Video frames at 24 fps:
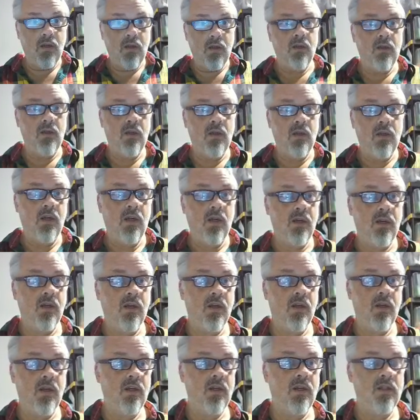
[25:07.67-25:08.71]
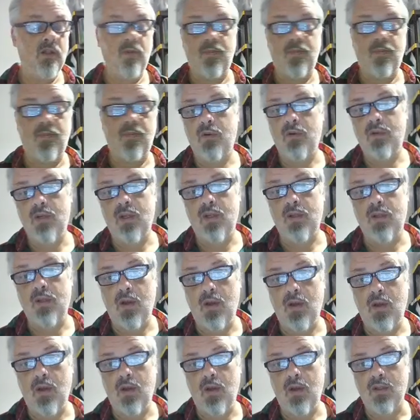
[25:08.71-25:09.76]
And I suppose that's why,
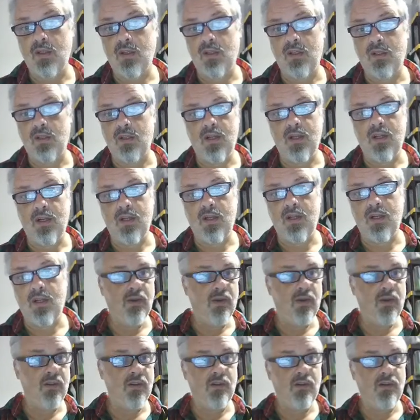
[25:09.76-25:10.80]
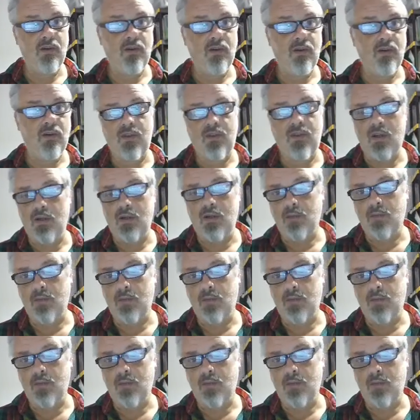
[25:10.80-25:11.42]
because it's not a real intuitive thing.